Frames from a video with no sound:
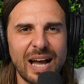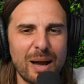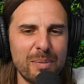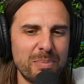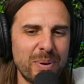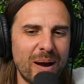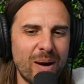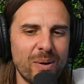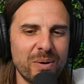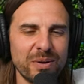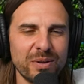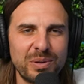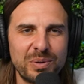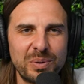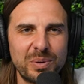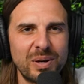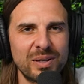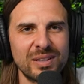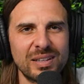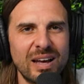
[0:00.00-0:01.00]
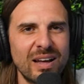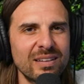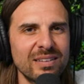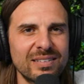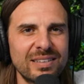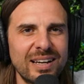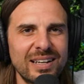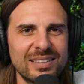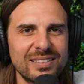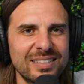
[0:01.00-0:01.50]
I power through on the other
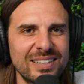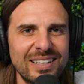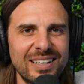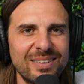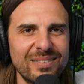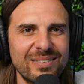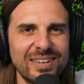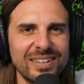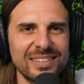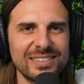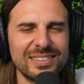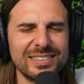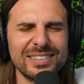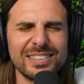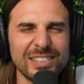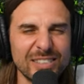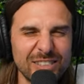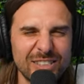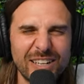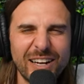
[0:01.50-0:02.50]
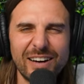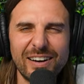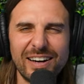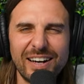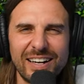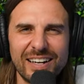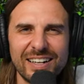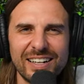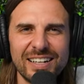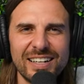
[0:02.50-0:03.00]
days anyway. You
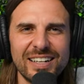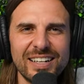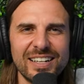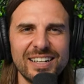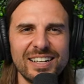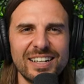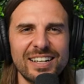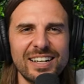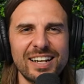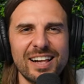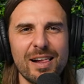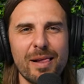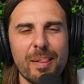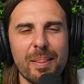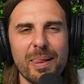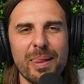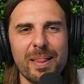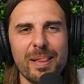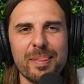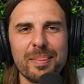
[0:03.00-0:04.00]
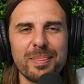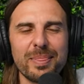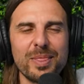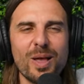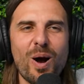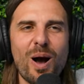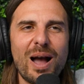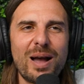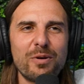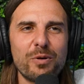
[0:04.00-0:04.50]
stare at it.
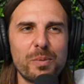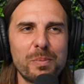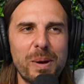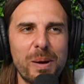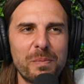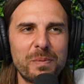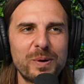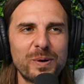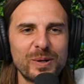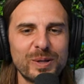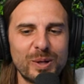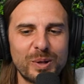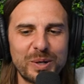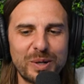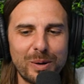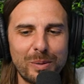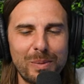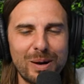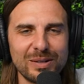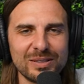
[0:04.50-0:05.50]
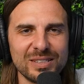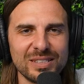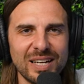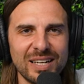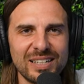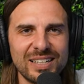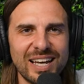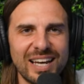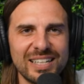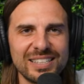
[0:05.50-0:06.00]
No, I remember learning about
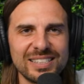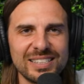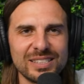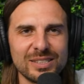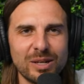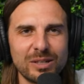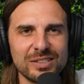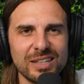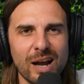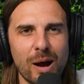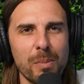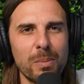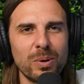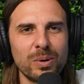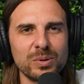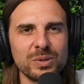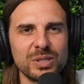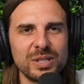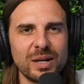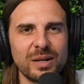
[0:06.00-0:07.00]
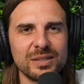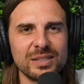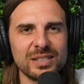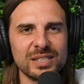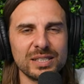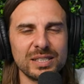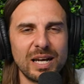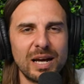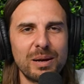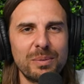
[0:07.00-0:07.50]
sun gazing. So I was like, I'm going to go stare at the
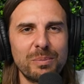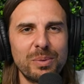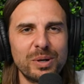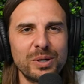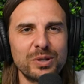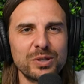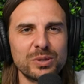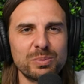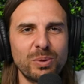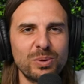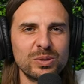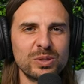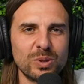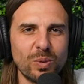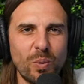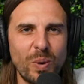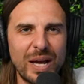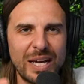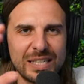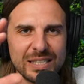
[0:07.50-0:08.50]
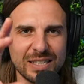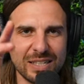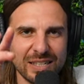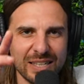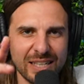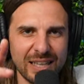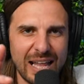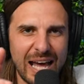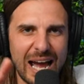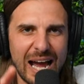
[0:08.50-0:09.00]
sun, but you're supposed to wait till
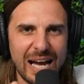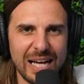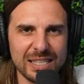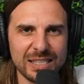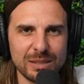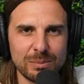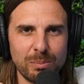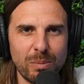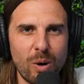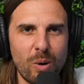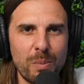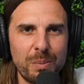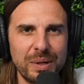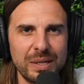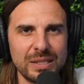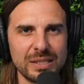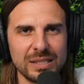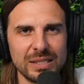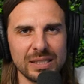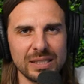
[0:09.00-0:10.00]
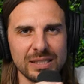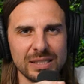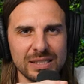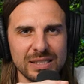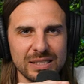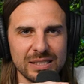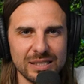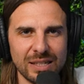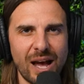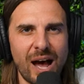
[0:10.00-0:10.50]
the last moments because
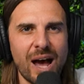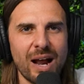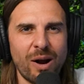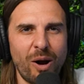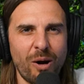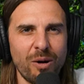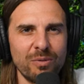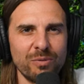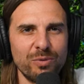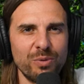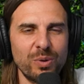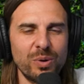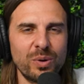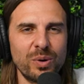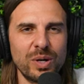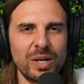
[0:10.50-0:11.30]
it's not harmful.